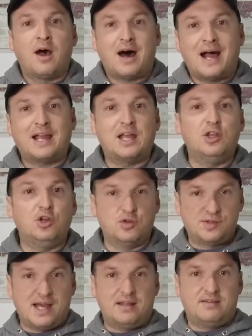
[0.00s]
I can use
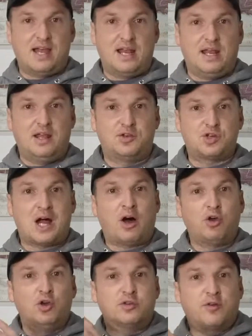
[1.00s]
that 10-inch. I'll
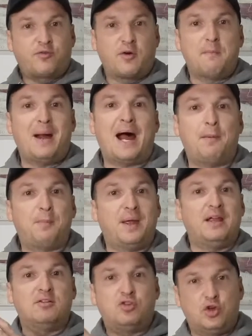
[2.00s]
use it for
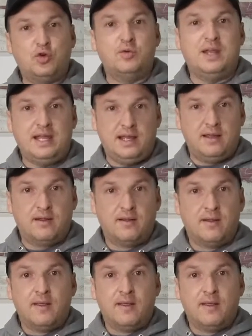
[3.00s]
mapping 2D.